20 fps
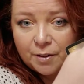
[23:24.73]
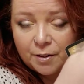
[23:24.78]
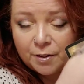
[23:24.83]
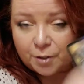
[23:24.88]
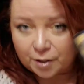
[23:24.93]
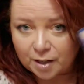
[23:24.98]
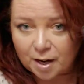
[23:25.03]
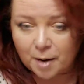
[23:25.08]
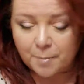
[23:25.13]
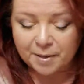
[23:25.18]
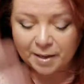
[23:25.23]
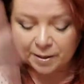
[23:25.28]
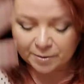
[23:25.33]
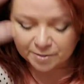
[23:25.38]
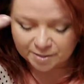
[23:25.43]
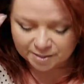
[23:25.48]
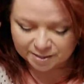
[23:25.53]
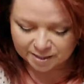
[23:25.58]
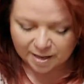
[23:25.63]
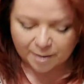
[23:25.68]
you're coming out
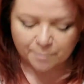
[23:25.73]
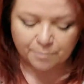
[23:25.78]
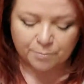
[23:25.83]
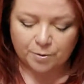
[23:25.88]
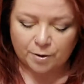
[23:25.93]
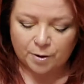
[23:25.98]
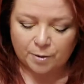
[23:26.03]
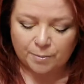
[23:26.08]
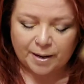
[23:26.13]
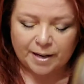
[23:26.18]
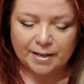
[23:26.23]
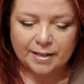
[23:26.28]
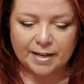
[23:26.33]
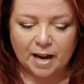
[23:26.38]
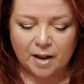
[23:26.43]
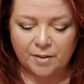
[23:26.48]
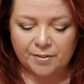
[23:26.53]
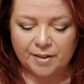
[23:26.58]
as the emperor right now.